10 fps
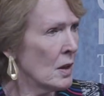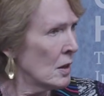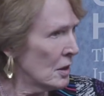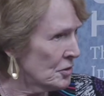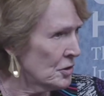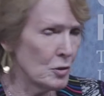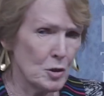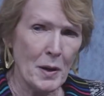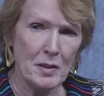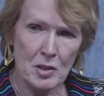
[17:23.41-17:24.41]
is used
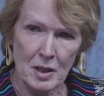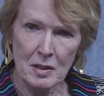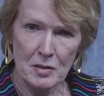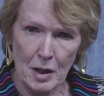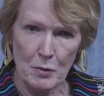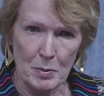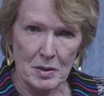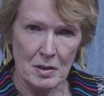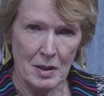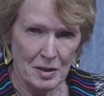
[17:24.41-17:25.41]
by the Chinese
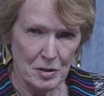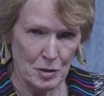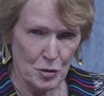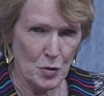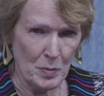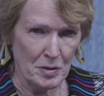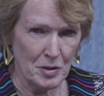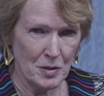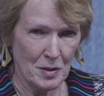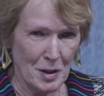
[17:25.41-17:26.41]
government as an instrument
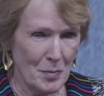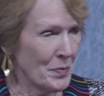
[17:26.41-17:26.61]
um,